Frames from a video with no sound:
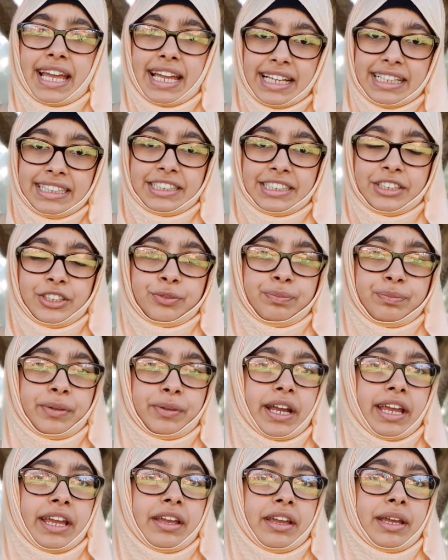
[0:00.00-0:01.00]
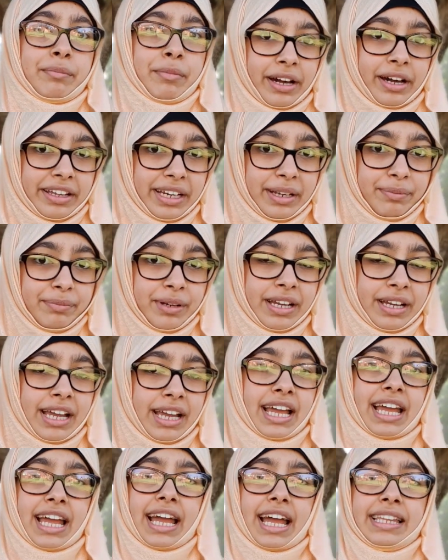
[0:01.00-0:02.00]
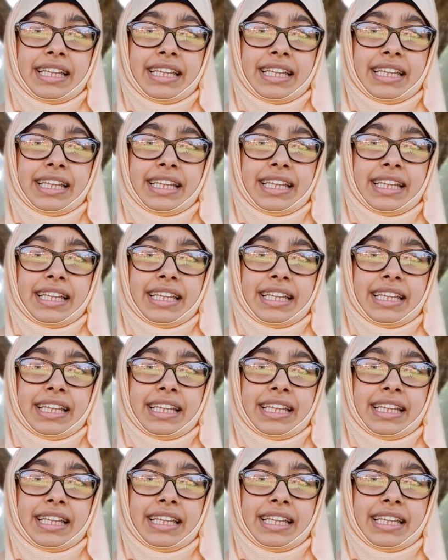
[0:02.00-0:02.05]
is to pray Maghrib and then